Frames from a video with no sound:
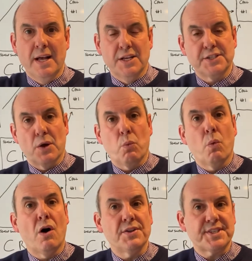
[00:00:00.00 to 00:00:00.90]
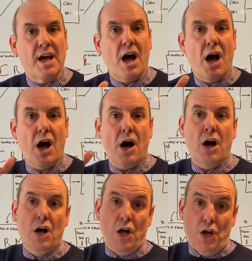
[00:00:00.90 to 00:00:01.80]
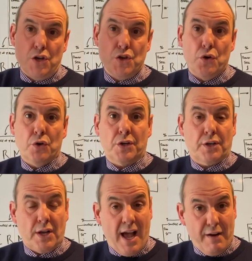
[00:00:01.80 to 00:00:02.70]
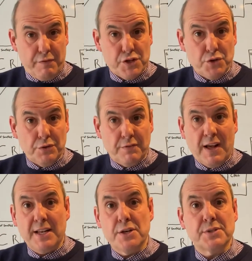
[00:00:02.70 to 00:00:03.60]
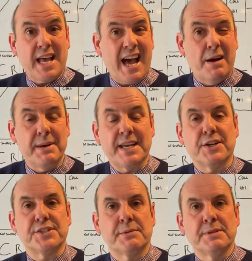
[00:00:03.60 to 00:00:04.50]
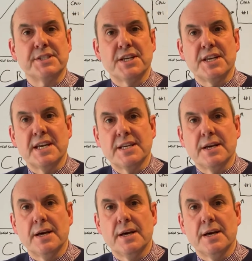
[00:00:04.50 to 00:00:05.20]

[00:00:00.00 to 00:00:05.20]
So what are your average order values? How many customers do you need?